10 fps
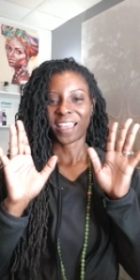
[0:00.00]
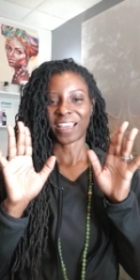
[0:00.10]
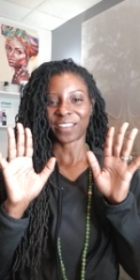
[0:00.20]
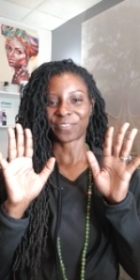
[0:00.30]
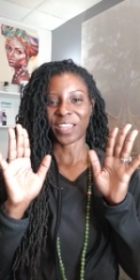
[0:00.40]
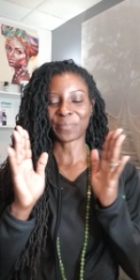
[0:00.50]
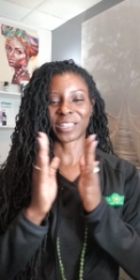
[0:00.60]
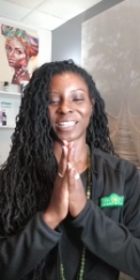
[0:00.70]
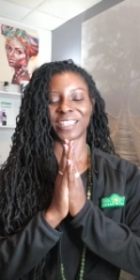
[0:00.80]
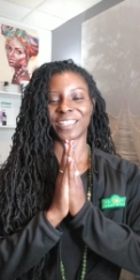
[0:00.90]
Hi
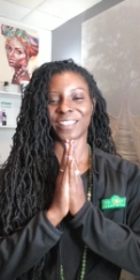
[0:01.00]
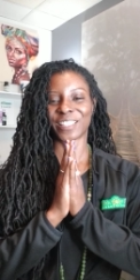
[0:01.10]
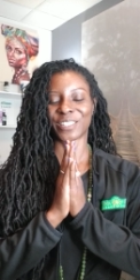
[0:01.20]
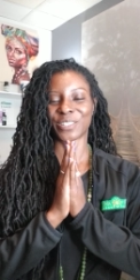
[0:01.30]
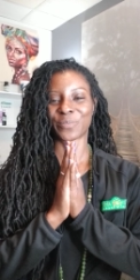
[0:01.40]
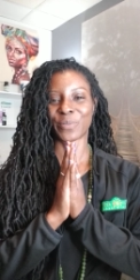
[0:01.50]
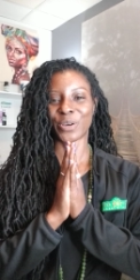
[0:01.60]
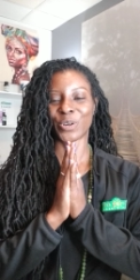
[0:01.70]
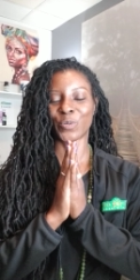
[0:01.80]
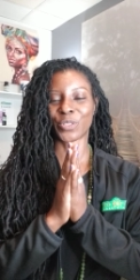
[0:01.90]
family, this is
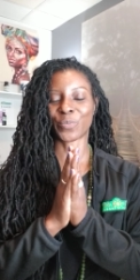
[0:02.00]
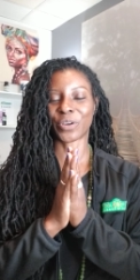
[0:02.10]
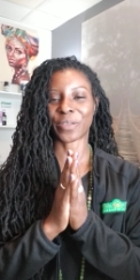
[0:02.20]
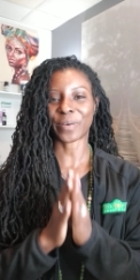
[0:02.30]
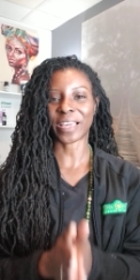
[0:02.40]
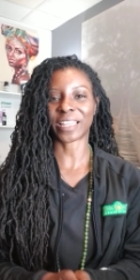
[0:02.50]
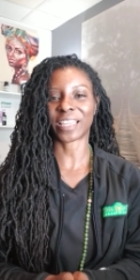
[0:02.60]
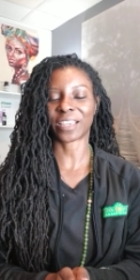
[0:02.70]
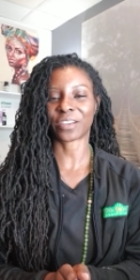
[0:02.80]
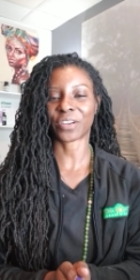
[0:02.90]
Mo with Moya Body
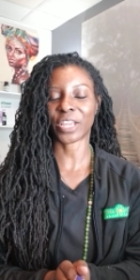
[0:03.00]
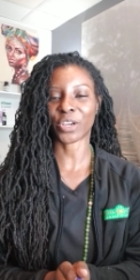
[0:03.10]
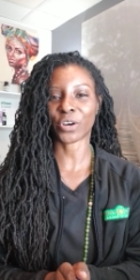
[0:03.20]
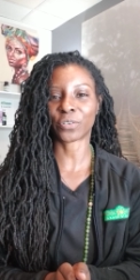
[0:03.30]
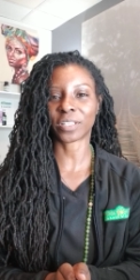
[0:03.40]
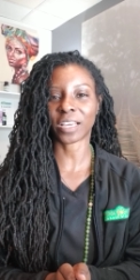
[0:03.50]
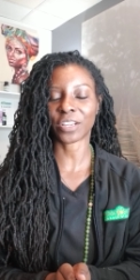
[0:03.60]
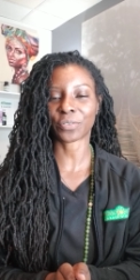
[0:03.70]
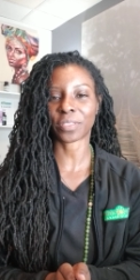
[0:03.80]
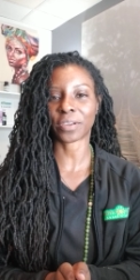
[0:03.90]
Care and Colon
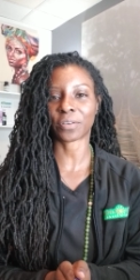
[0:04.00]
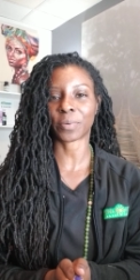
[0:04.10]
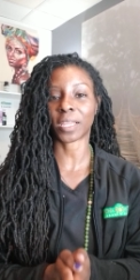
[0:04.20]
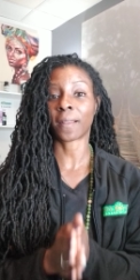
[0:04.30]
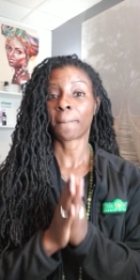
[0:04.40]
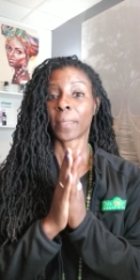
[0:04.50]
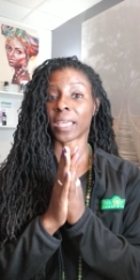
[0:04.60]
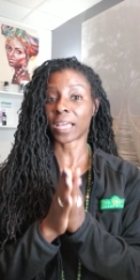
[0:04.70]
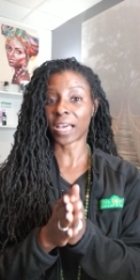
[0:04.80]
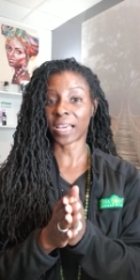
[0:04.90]
Hydrotherapy,
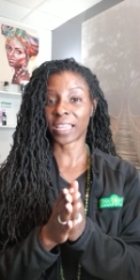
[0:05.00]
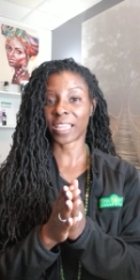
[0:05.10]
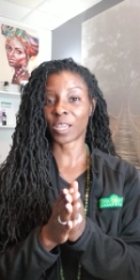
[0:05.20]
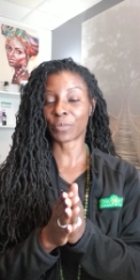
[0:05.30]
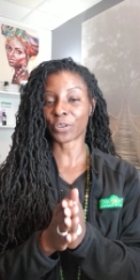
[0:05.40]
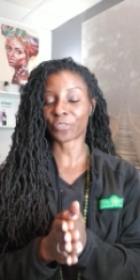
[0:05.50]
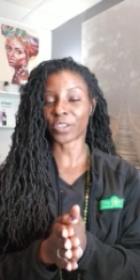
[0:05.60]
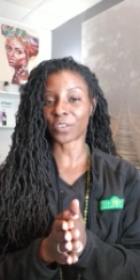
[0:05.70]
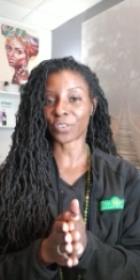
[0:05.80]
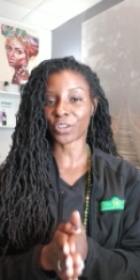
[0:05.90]
and I am your
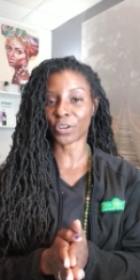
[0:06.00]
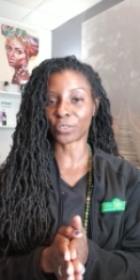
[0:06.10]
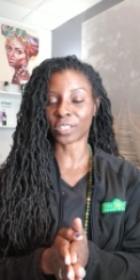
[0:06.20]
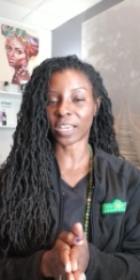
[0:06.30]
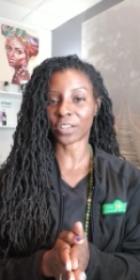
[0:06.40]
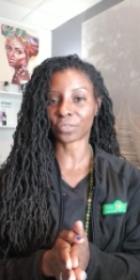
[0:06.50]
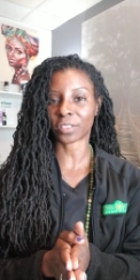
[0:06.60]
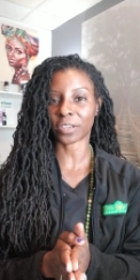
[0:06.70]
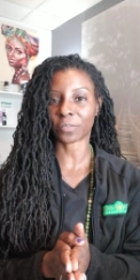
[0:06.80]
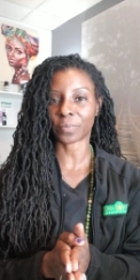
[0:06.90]
favorite colon
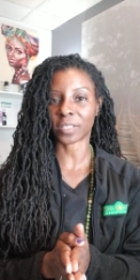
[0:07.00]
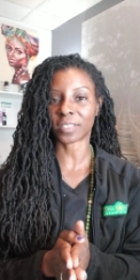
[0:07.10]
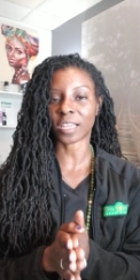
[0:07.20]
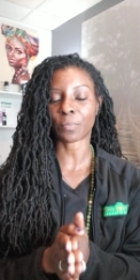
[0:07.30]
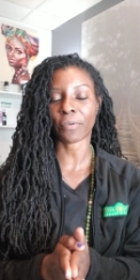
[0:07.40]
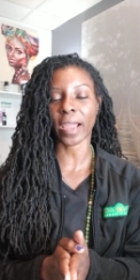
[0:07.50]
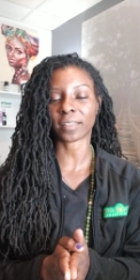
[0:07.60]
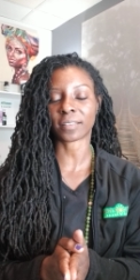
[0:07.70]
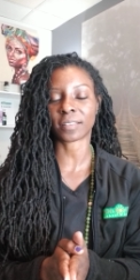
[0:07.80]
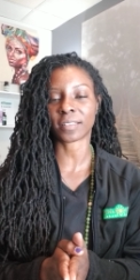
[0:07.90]
hydrotherapist that
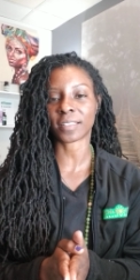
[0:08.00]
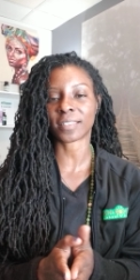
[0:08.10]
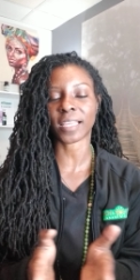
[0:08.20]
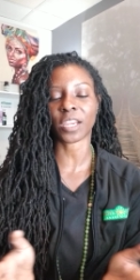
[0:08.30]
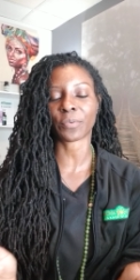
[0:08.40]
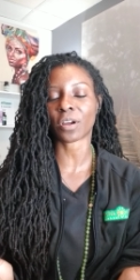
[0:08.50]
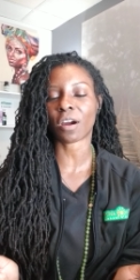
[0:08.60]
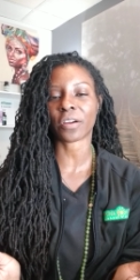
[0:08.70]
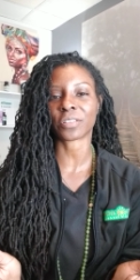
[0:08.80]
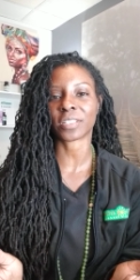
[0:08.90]
practices the sacred
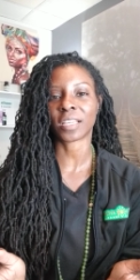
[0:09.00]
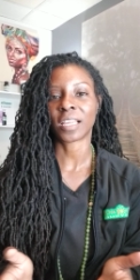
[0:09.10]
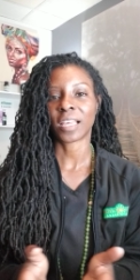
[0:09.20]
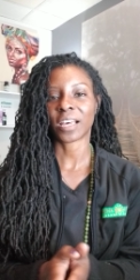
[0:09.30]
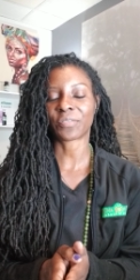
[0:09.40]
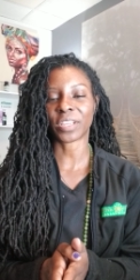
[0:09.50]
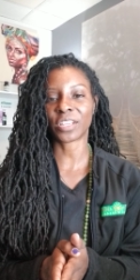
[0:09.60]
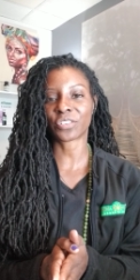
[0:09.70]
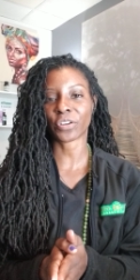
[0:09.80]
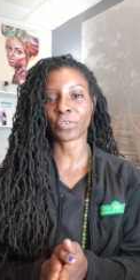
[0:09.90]
art of
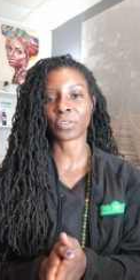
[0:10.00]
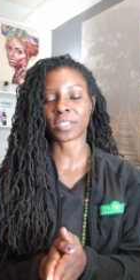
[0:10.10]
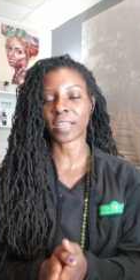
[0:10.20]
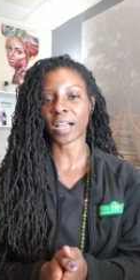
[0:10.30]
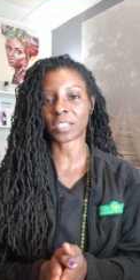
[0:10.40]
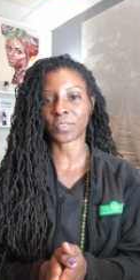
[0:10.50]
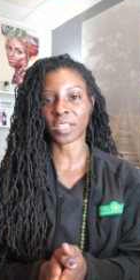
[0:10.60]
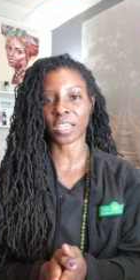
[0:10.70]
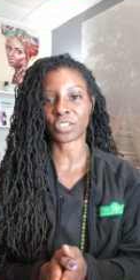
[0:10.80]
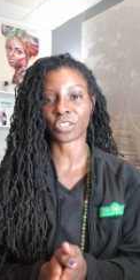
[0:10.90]
internal
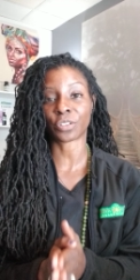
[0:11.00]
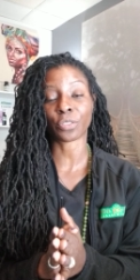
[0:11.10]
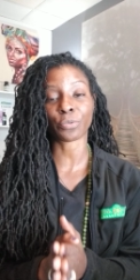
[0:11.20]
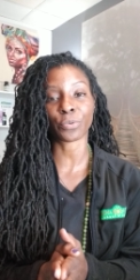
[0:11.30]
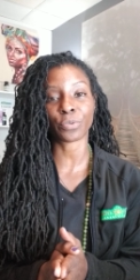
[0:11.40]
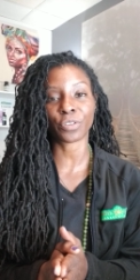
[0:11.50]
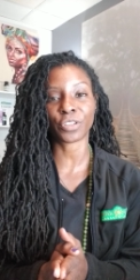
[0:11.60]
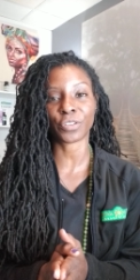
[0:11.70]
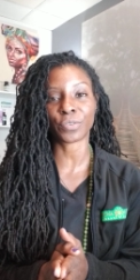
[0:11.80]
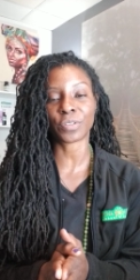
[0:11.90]
detoxification through the
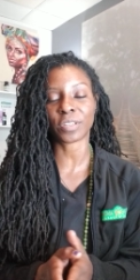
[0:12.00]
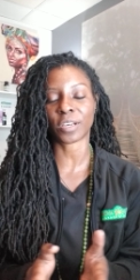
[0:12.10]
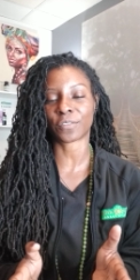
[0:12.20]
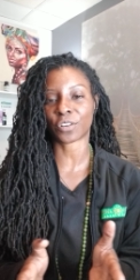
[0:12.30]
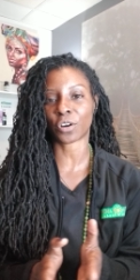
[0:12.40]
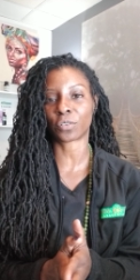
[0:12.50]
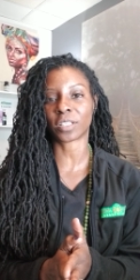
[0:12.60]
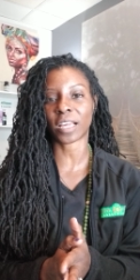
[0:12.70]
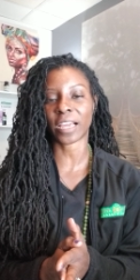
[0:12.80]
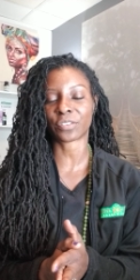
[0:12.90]
use of
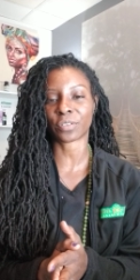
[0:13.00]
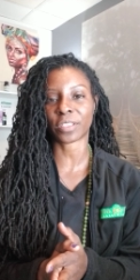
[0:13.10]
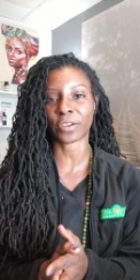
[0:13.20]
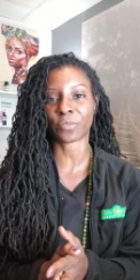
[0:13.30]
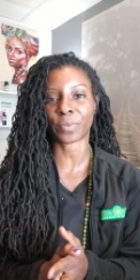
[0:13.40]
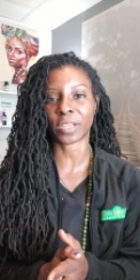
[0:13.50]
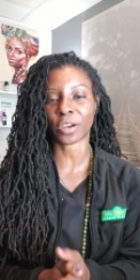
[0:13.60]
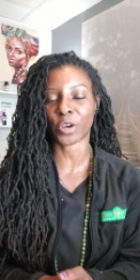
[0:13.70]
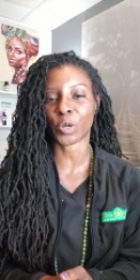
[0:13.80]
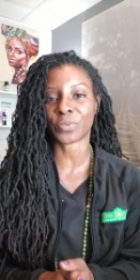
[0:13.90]
colon hydrotherapy,
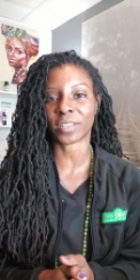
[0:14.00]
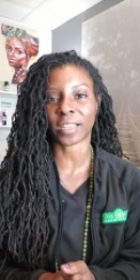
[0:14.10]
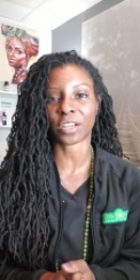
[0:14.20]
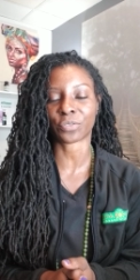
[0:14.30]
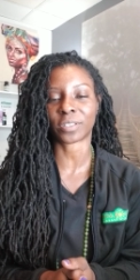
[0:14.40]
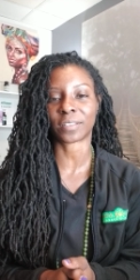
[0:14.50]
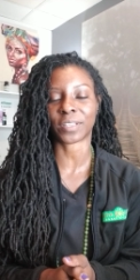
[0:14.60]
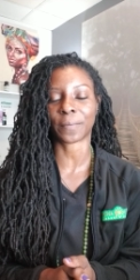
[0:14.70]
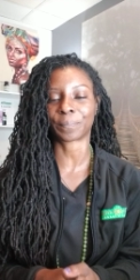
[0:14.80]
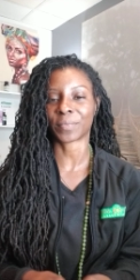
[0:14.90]
herbs, and natural living.